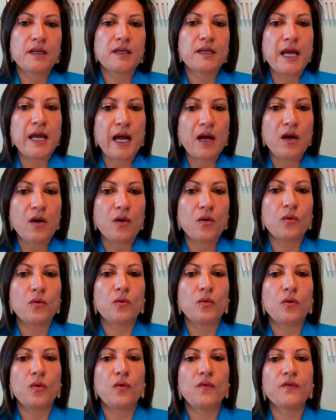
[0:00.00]

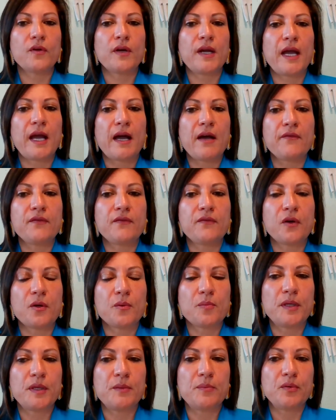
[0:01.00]
Now, over half of our
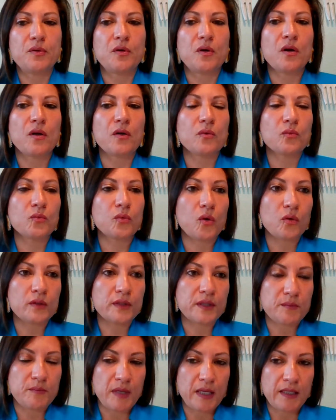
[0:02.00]
people are enrolled
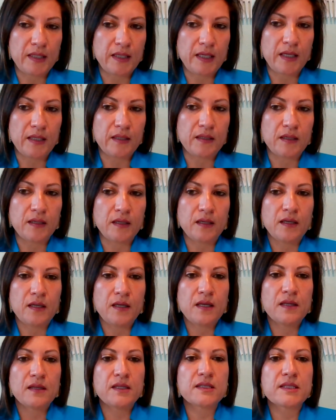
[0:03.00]
in Medicaid.
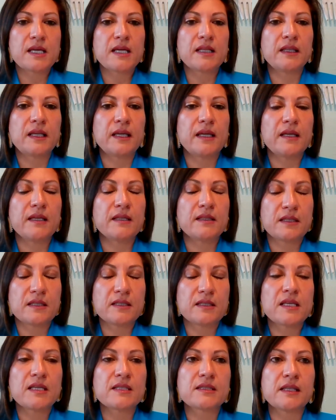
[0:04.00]
This
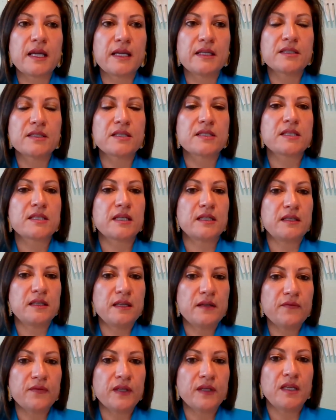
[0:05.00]
has led to
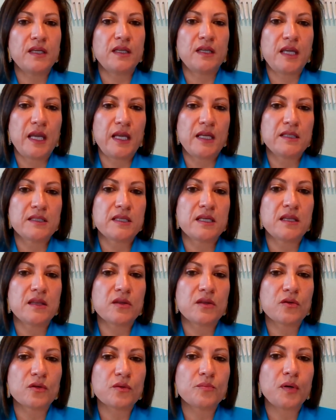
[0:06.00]
significant gains in
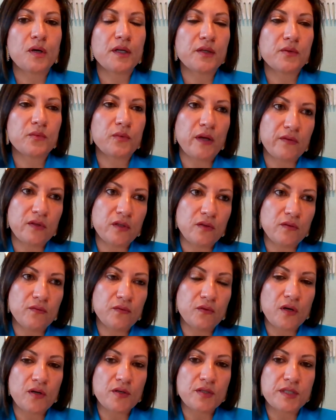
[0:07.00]
third-party revenue
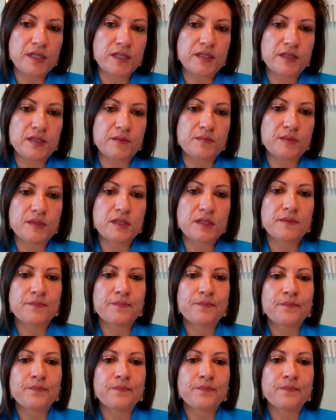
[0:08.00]
for our systems.